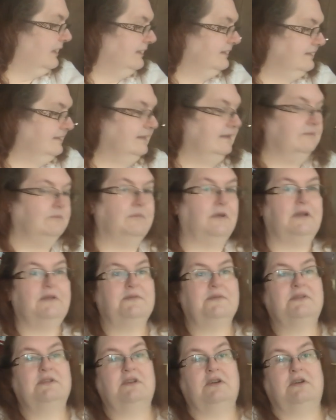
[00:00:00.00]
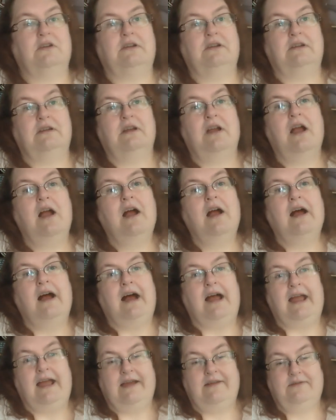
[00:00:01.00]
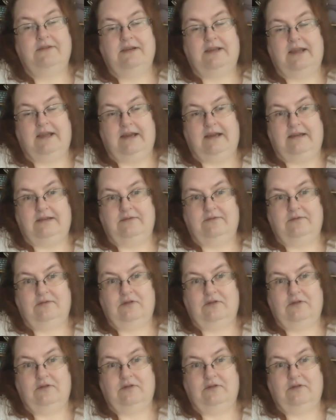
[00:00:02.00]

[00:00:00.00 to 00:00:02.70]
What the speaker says: I did. Sorry, I have a cat